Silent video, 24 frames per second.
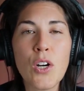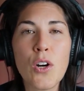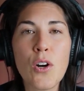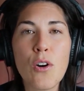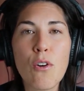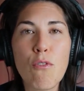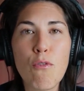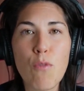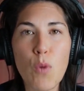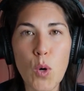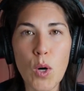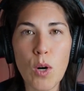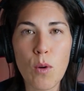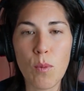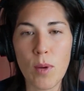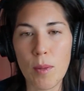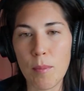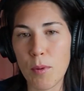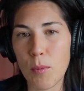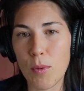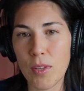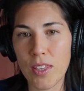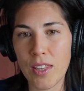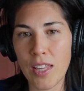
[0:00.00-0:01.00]
for
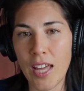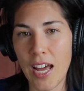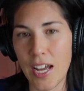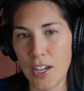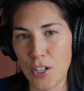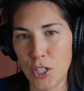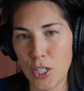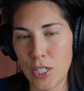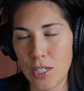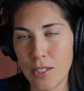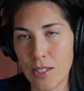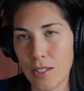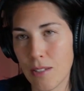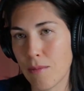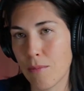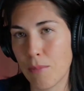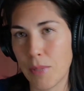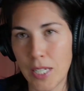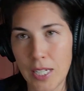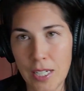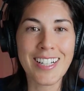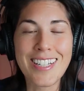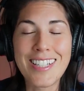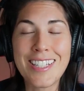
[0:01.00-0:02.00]
women with Hashis
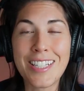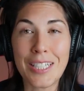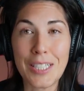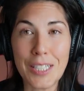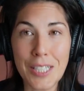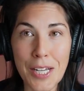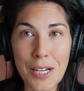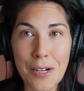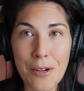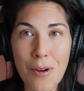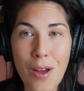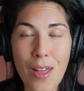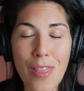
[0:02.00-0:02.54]
because hello,